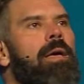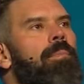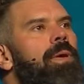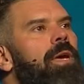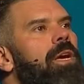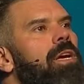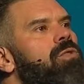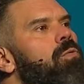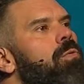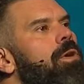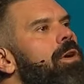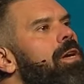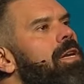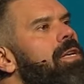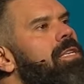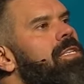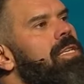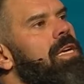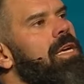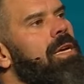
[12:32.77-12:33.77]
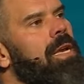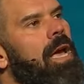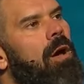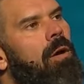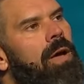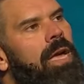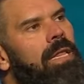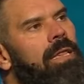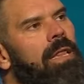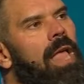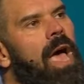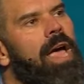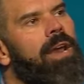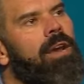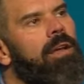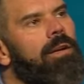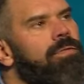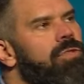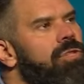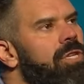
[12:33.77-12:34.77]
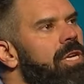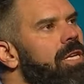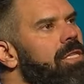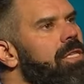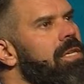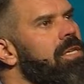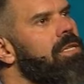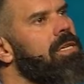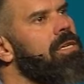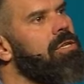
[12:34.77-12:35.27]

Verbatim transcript: Because we're gonna see now in light of Jesus